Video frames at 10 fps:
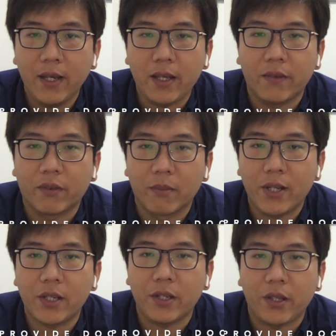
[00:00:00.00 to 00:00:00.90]

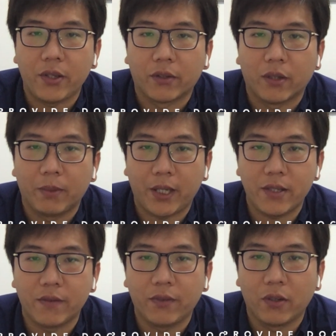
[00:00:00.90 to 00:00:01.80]
information in your
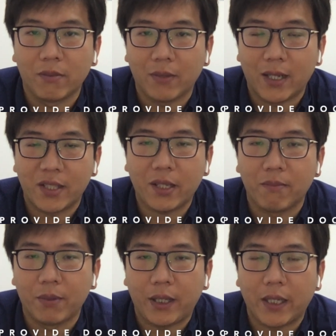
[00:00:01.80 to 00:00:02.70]
application form as
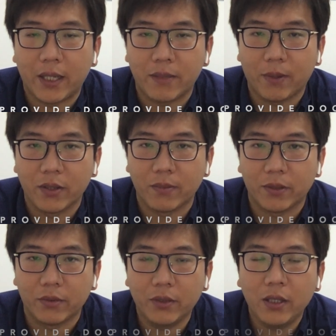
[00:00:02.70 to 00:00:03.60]
complete as
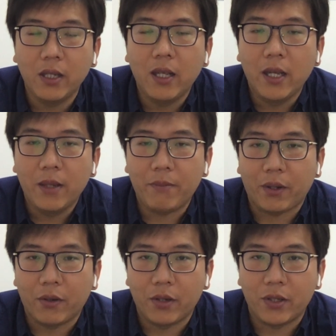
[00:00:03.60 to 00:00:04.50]
possible
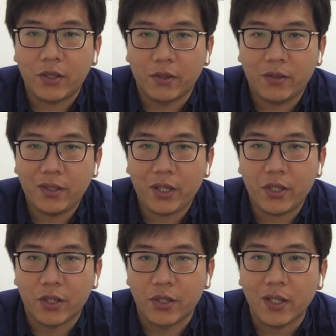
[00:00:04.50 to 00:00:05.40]
because those
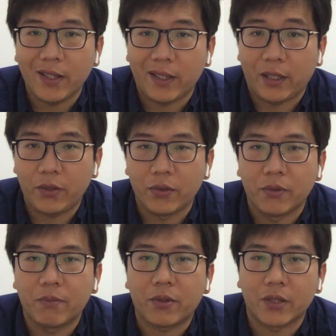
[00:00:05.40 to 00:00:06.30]
teachers need
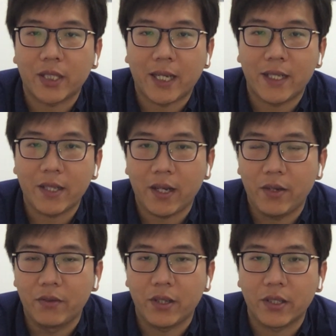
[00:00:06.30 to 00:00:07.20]
to process
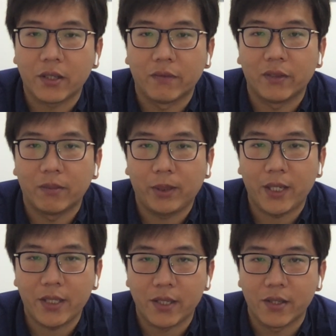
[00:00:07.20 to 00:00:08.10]
hundreds of
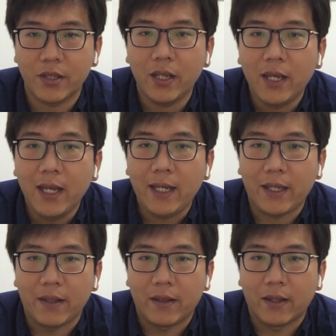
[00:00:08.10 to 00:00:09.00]
applications
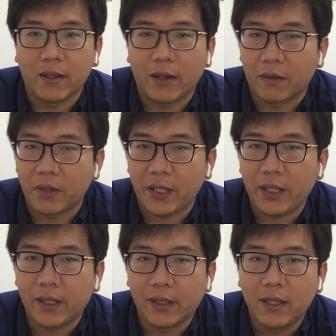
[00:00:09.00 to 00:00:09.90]
in every
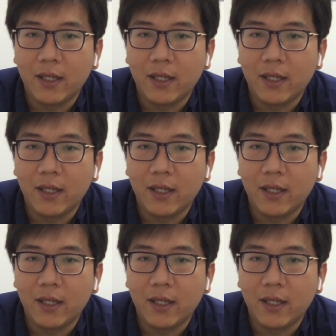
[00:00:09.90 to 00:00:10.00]
year.